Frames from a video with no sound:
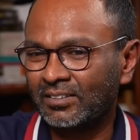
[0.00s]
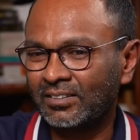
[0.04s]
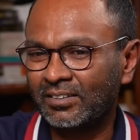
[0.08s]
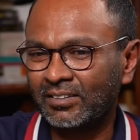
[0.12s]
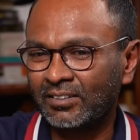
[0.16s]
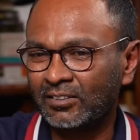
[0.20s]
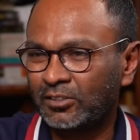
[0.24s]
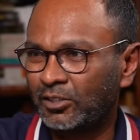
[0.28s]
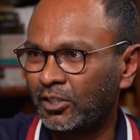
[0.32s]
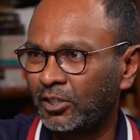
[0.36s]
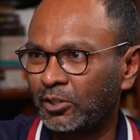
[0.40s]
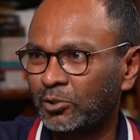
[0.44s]

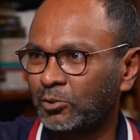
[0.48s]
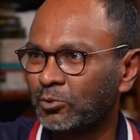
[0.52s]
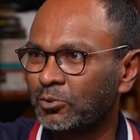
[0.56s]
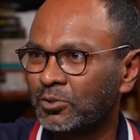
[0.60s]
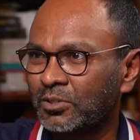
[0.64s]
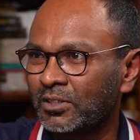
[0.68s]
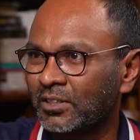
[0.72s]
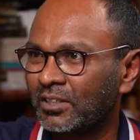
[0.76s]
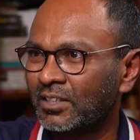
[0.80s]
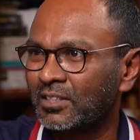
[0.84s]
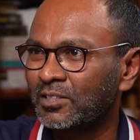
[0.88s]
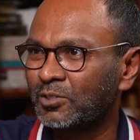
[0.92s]
tier 2
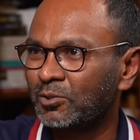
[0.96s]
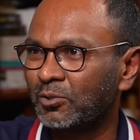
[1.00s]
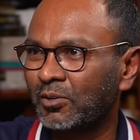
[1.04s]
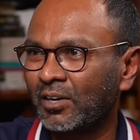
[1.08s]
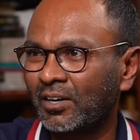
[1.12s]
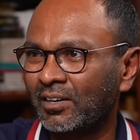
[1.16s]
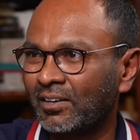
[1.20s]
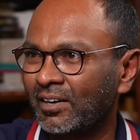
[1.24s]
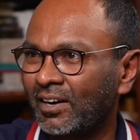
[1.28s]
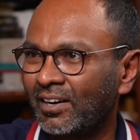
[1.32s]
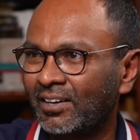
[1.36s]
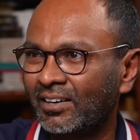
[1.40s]
cities, you
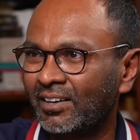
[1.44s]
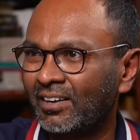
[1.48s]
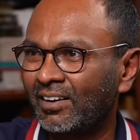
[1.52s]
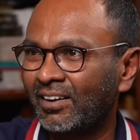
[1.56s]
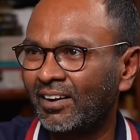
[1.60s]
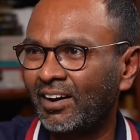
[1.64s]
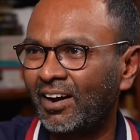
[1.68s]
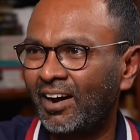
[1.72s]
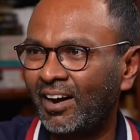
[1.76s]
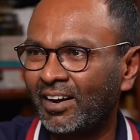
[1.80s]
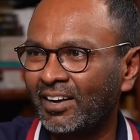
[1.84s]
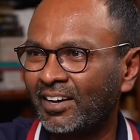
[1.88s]
can get
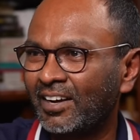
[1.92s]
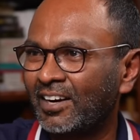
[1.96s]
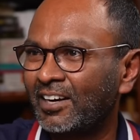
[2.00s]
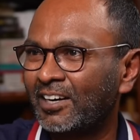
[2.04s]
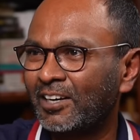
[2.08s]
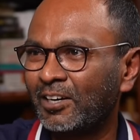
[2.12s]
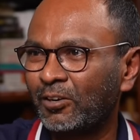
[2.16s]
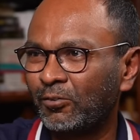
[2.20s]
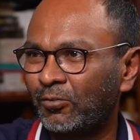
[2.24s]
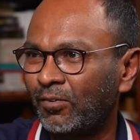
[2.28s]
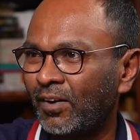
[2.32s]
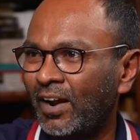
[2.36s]
a
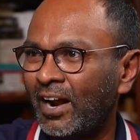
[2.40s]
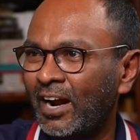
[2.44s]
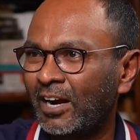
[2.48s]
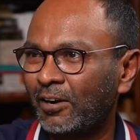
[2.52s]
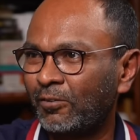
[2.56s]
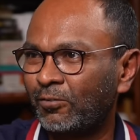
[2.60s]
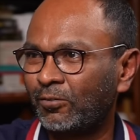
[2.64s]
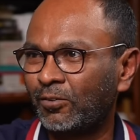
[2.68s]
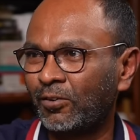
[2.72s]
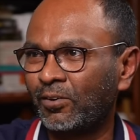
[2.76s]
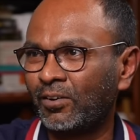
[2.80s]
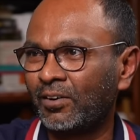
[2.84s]
high-end
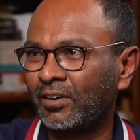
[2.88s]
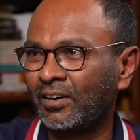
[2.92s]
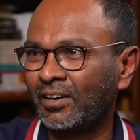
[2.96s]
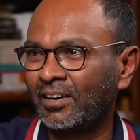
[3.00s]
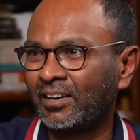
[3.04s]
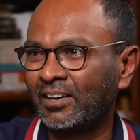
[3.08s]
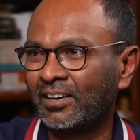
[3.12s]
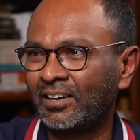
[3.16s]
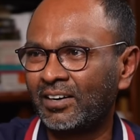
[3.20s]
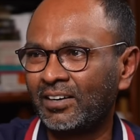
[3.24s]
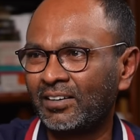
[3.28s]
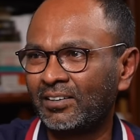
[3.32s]
flat
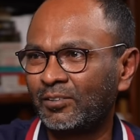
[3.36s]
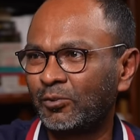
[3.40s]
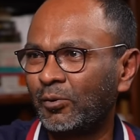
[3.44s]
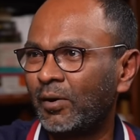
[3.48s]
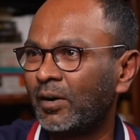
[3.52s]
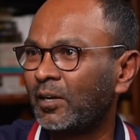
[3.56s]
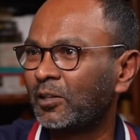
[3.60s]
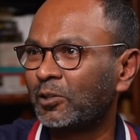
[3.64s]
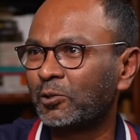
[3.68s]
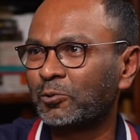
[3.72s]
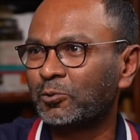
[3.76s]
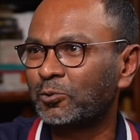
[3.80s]
for
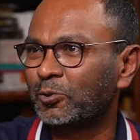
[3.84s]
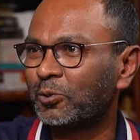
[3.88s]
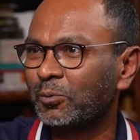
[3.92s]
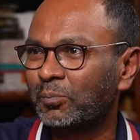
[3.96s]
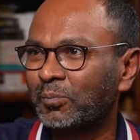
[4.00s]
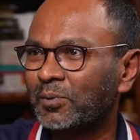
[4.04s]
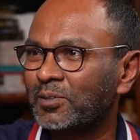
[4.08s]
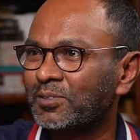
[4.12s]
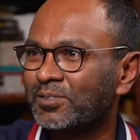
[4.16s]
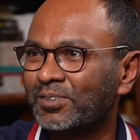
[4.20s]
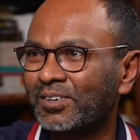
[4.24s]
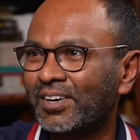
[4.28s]
20,000
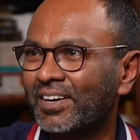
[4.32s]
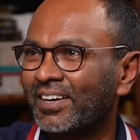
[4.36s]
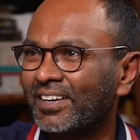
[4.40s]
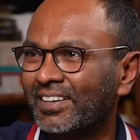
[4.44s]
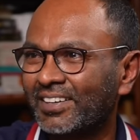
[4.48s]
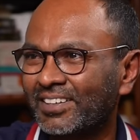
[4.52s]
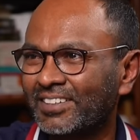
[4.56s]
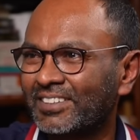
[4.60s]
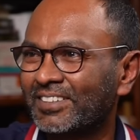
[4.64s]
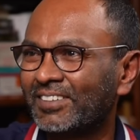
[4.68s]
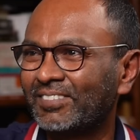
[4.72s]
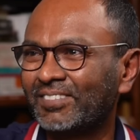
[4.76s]
rupees
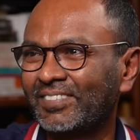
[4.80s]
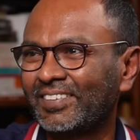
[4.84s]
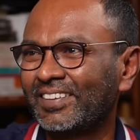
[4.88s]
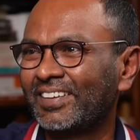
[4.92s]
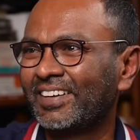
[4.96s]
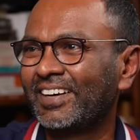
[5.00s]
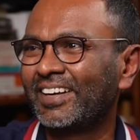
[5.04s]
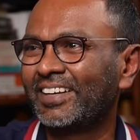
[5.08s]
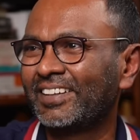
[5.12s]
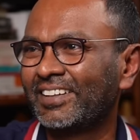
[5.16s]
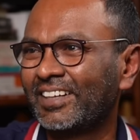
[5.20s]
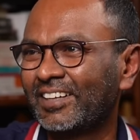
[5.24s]
rent or something
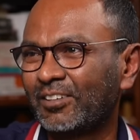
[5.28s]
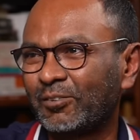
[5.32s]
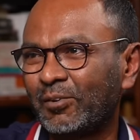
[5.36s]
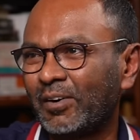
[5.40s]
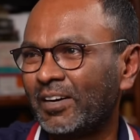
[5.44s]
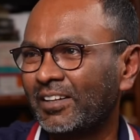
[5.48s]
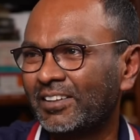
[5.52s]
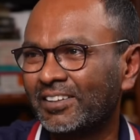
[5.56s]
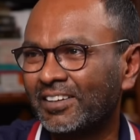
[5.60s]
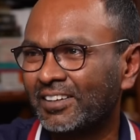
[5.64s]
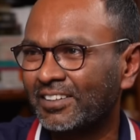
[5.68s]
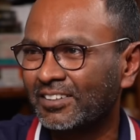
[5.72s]
like that,
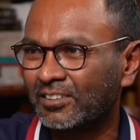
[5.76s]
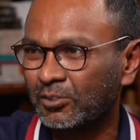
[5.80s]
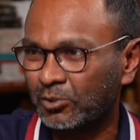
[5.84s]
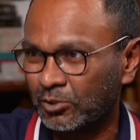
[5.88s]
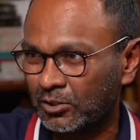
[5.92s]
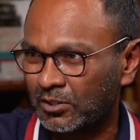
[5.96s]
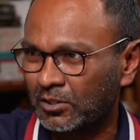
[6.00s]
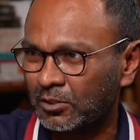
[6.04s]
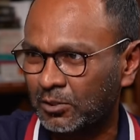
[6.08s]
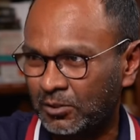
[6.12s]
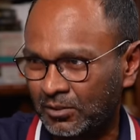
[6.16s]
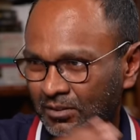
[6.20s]
20, 30. So
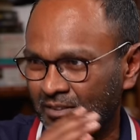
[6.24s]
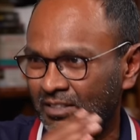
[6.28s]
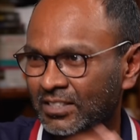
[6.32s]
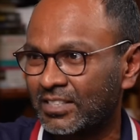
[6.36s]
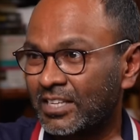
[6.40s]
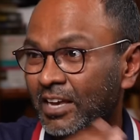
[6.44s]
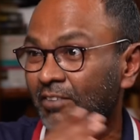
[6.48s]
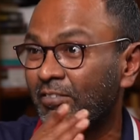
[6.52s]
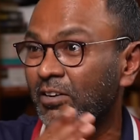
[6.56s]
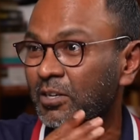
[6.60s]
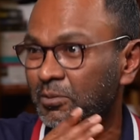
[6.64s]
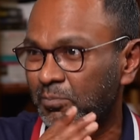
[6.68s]
the
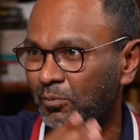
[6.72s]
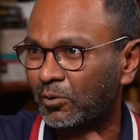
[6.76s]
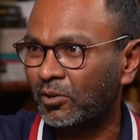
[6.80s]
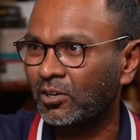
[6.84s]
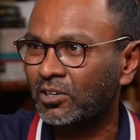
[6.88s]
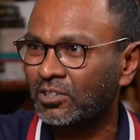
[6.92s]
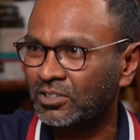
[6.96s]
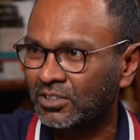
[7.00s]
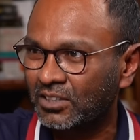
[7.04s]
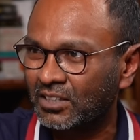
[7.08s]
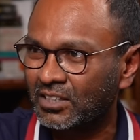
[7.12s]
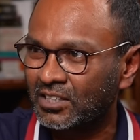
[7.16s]
savings
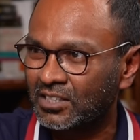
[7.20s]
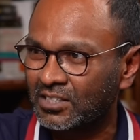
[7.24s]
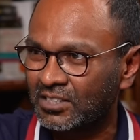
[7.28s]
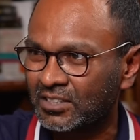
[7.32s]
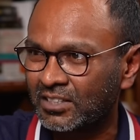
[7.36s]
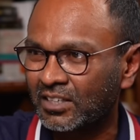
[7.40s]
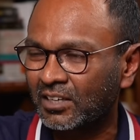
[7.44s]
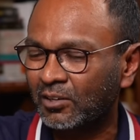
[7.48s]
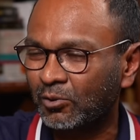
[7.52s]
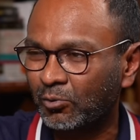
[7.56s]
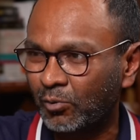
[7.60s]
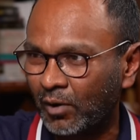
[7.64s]
potential
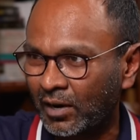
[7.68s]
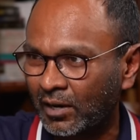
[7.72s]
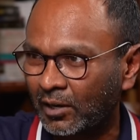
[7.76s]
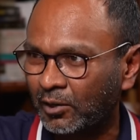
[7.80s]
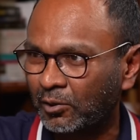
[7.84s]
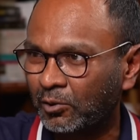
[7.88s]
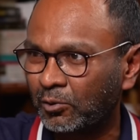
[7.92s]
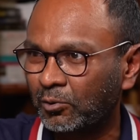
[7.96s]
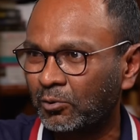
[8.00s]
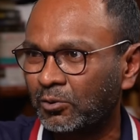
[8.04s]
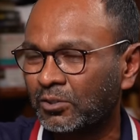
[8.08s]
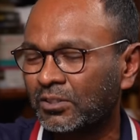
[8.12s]
is quite
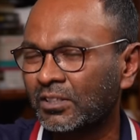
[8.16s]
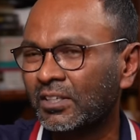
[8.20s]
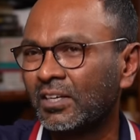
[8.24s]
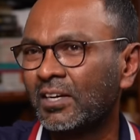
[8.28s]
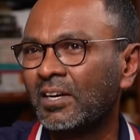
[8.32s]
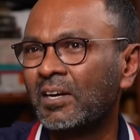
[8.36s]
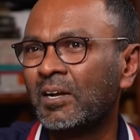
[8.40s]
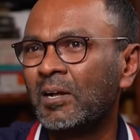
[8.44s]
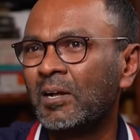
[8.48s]
huge.